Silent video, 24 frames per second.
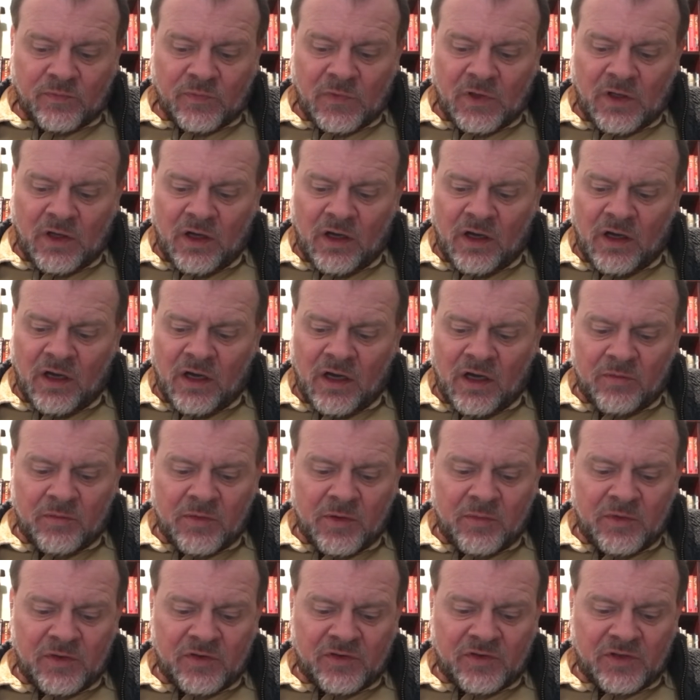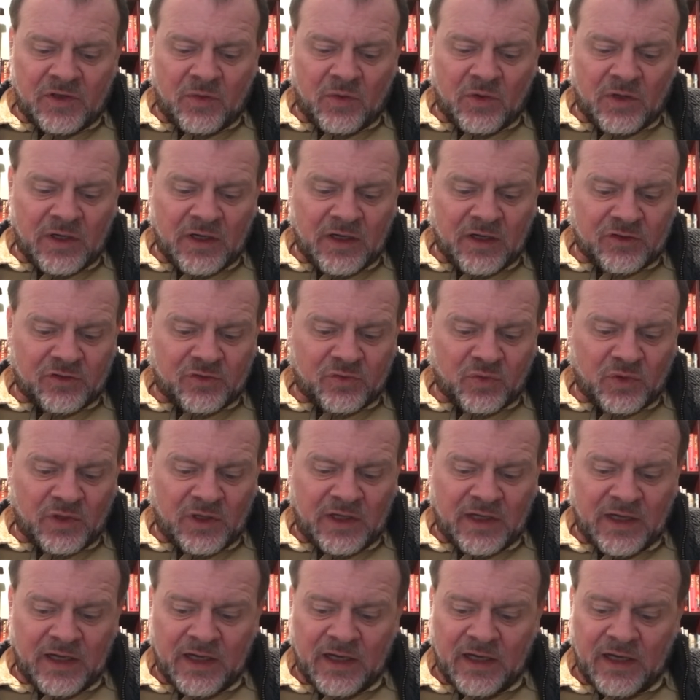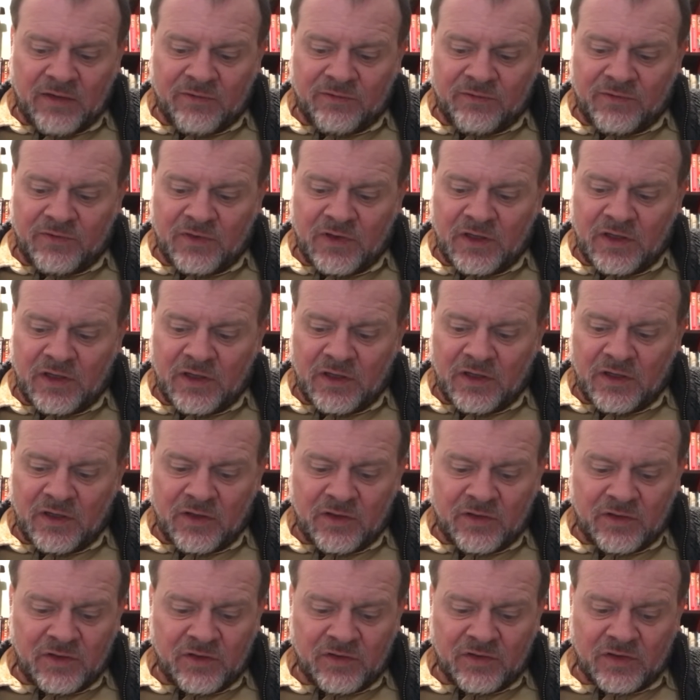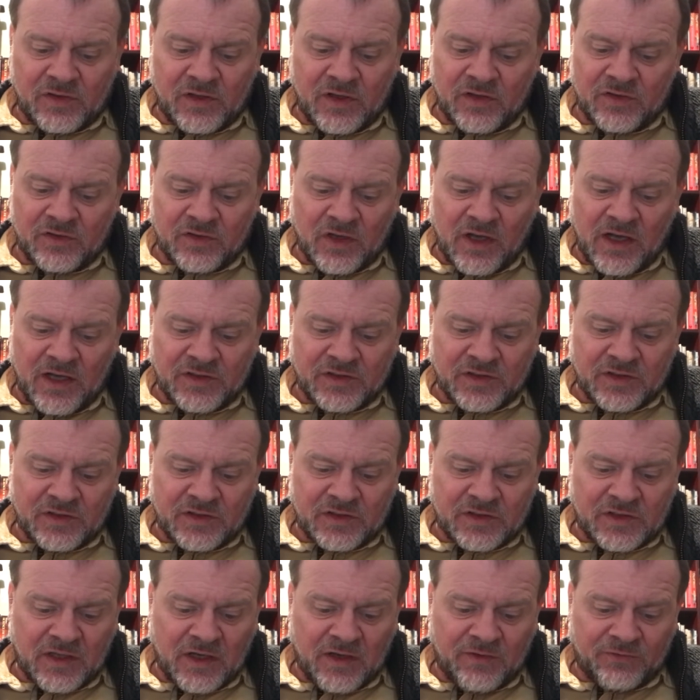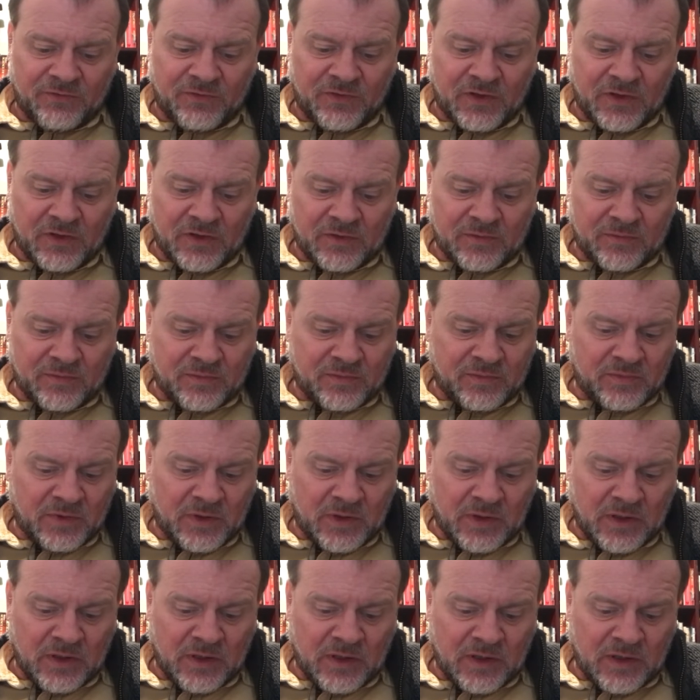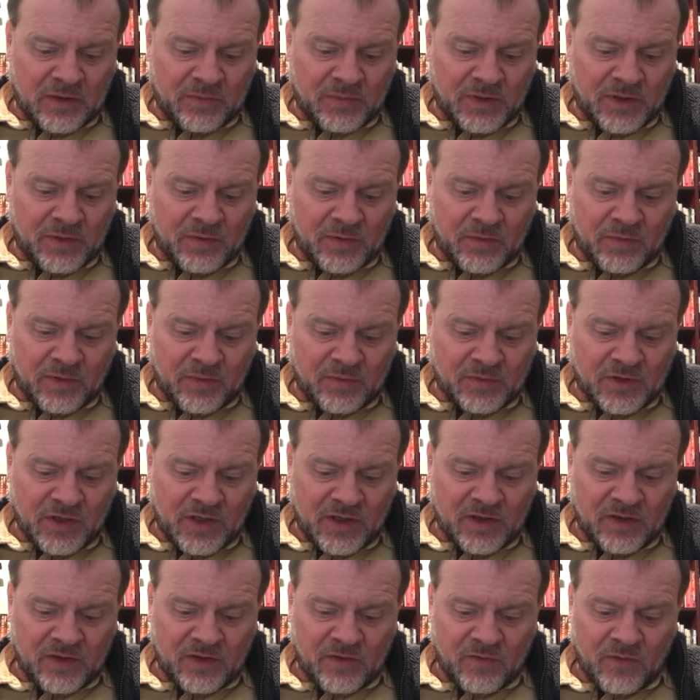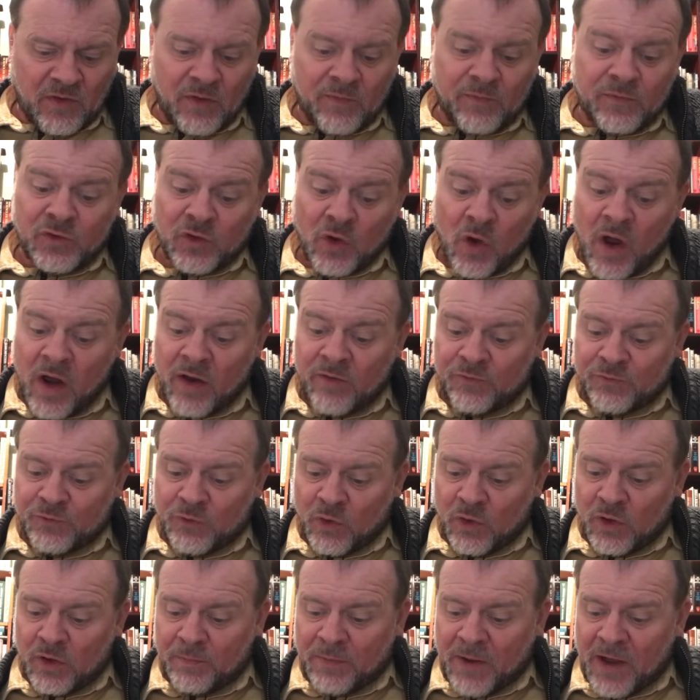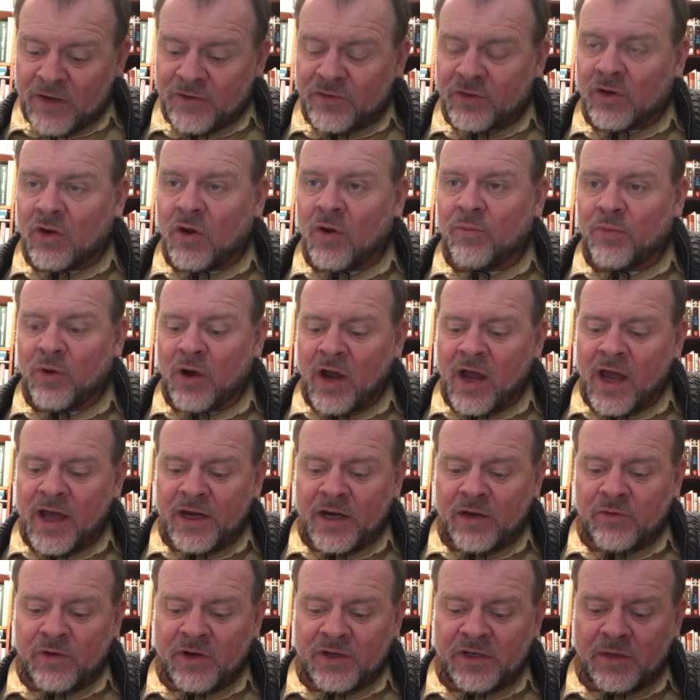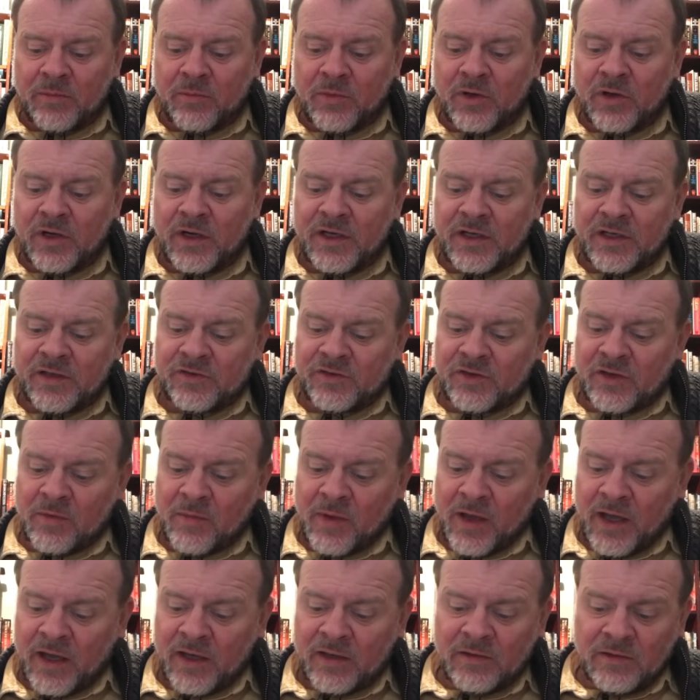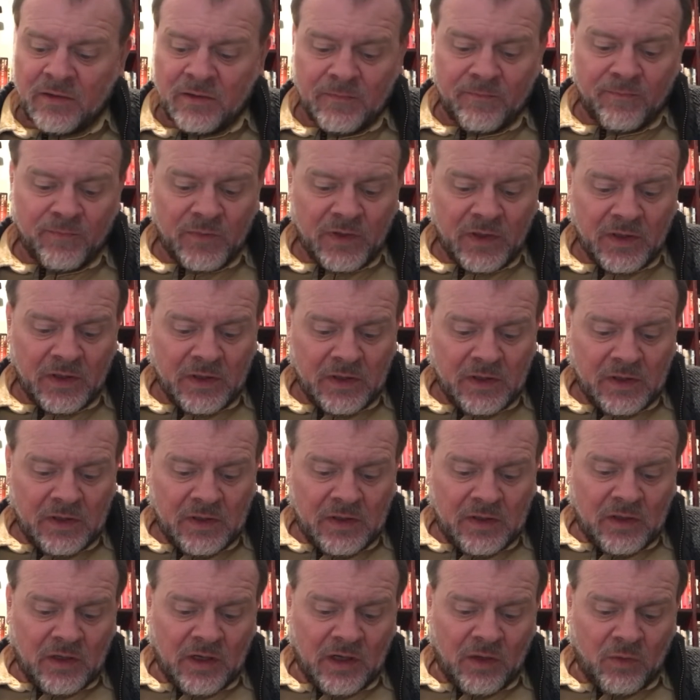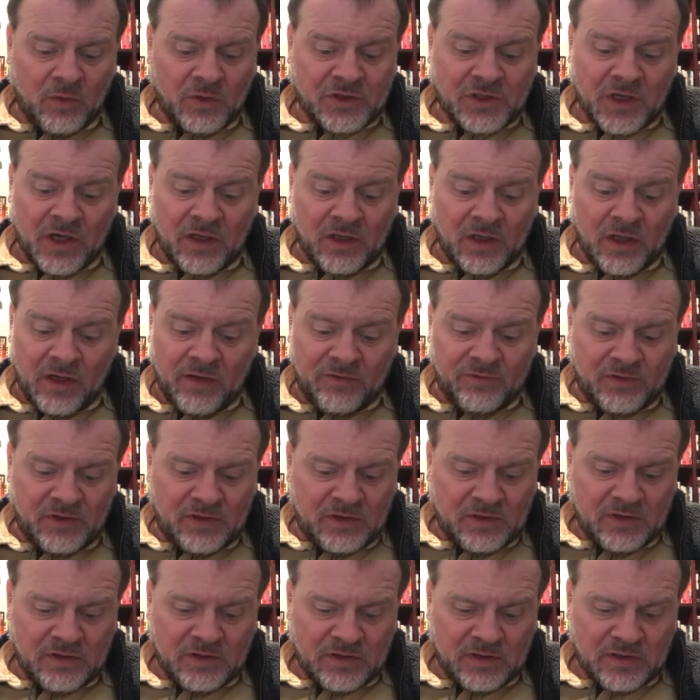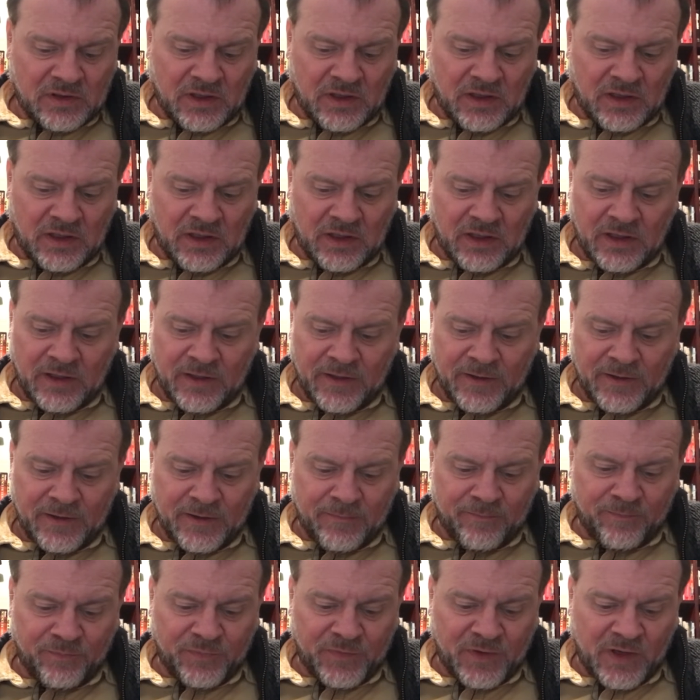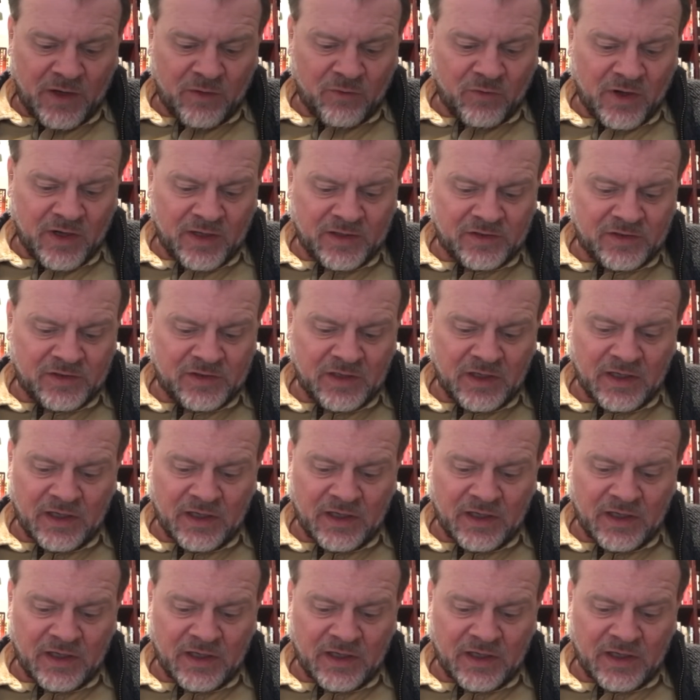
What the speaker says: Let me see what else we have here. There's lots of stuff here. So for Patrick O'Brien, I read The Meridius Command, which I loved. I read,